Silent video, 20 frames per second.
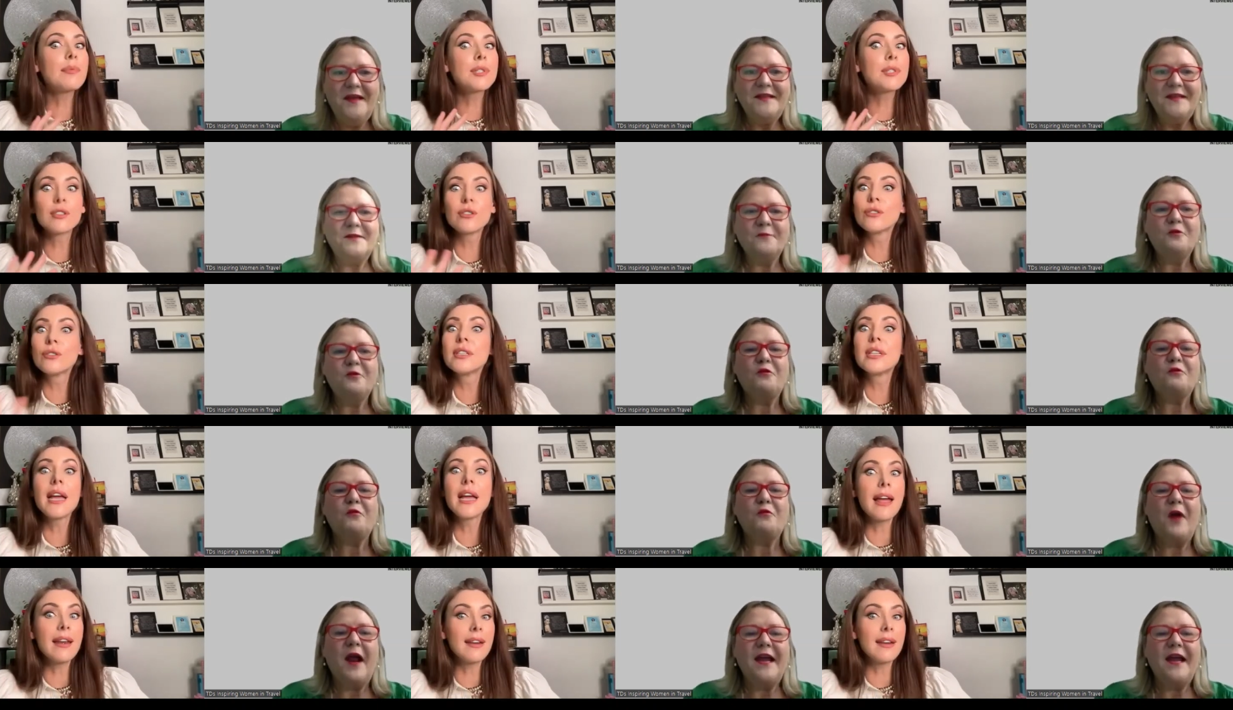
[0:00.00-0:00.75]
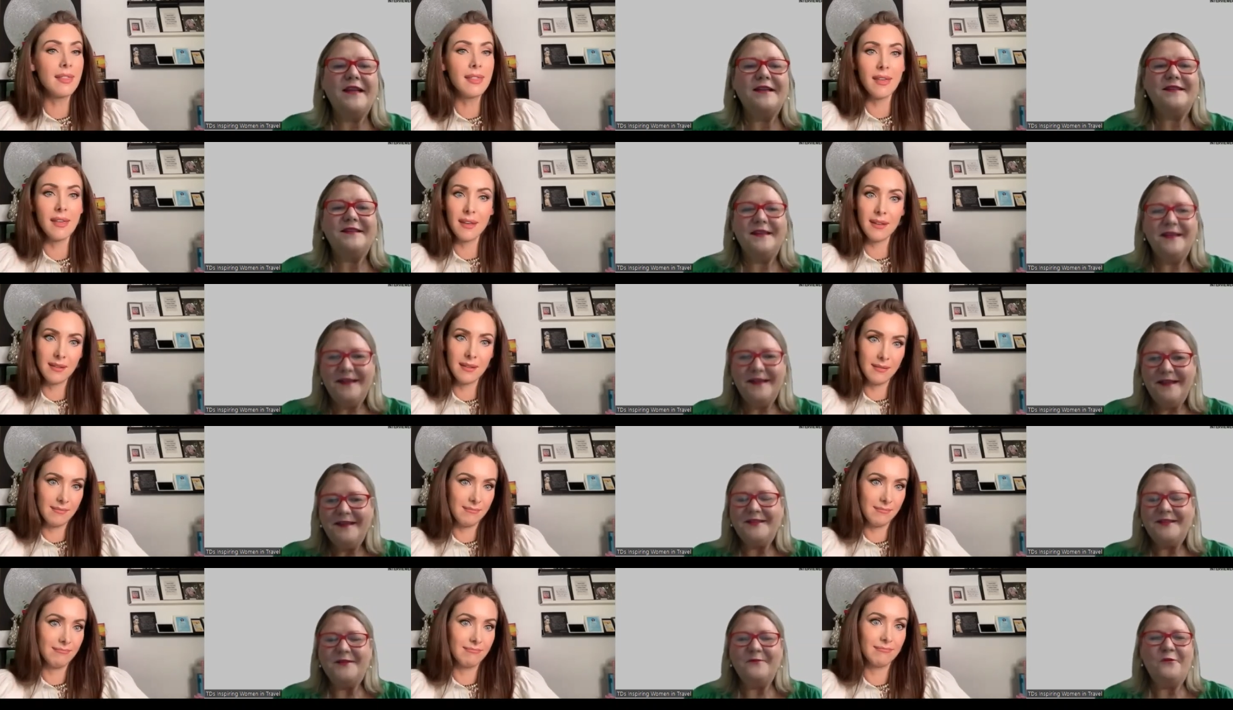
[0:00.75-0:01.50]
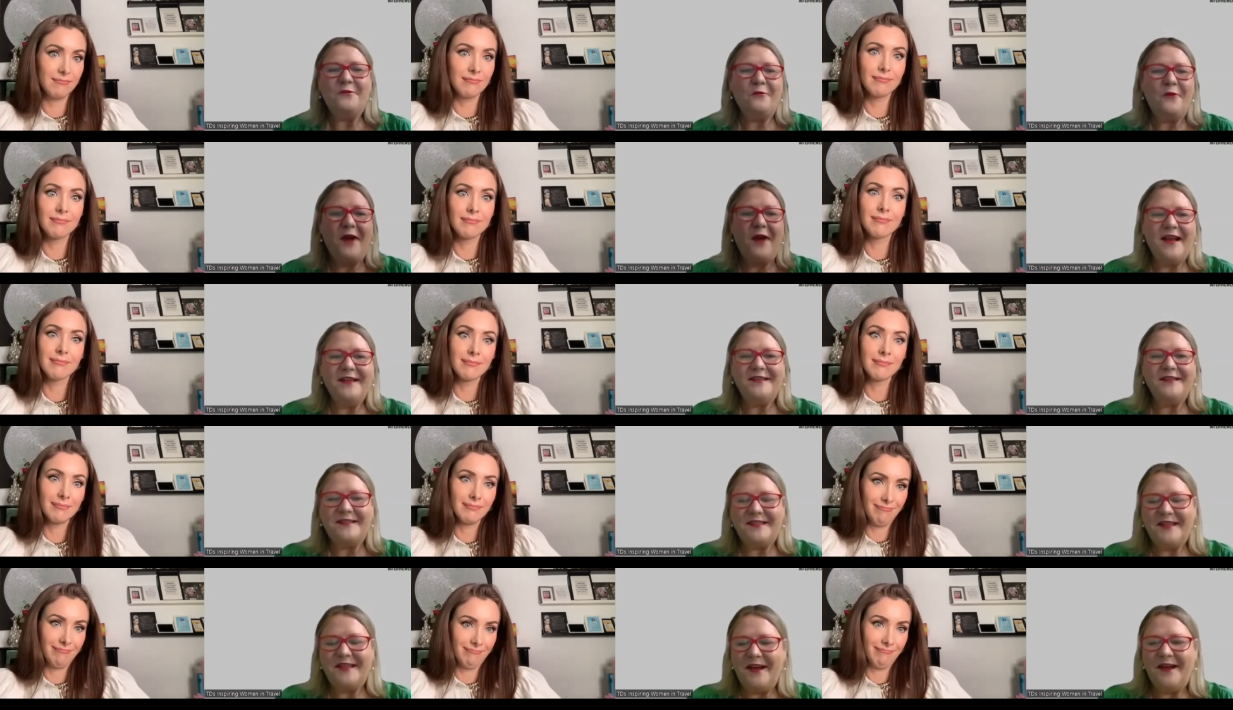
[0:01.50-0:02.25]
Speaker 1: absolutely. some great, some
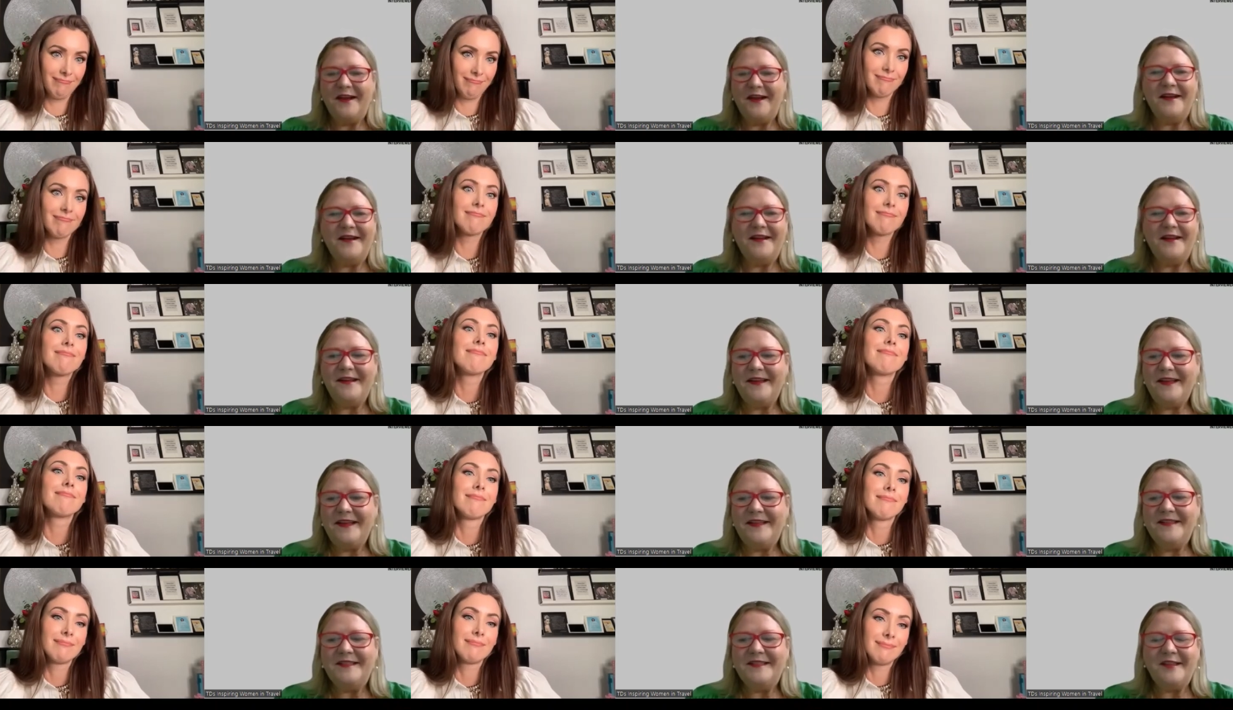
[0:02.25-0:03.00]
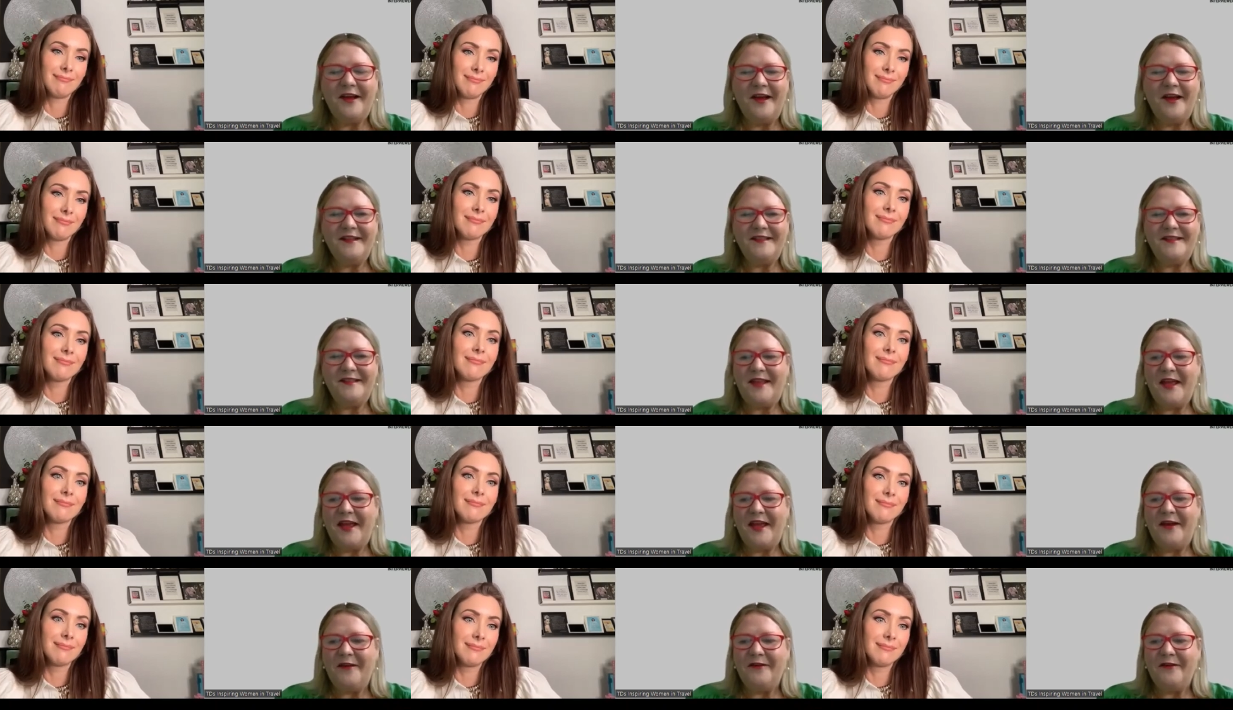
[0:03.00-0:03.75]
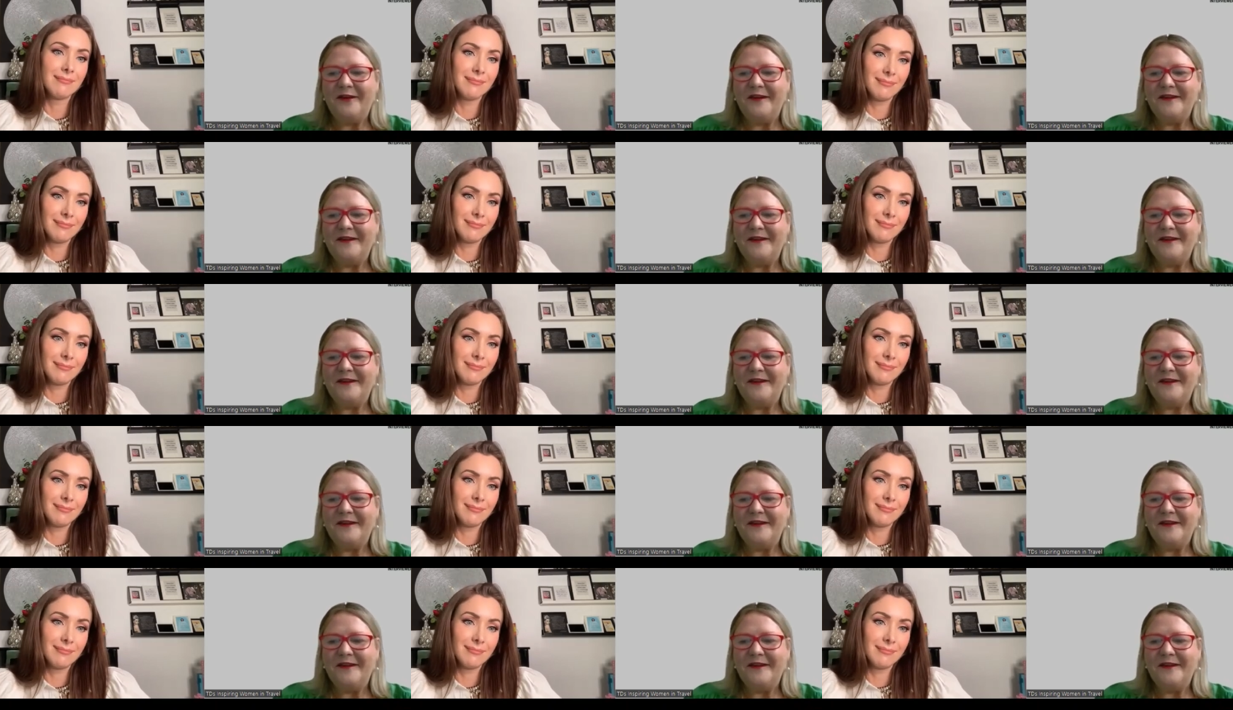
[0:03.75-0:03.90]
great uh, insights there.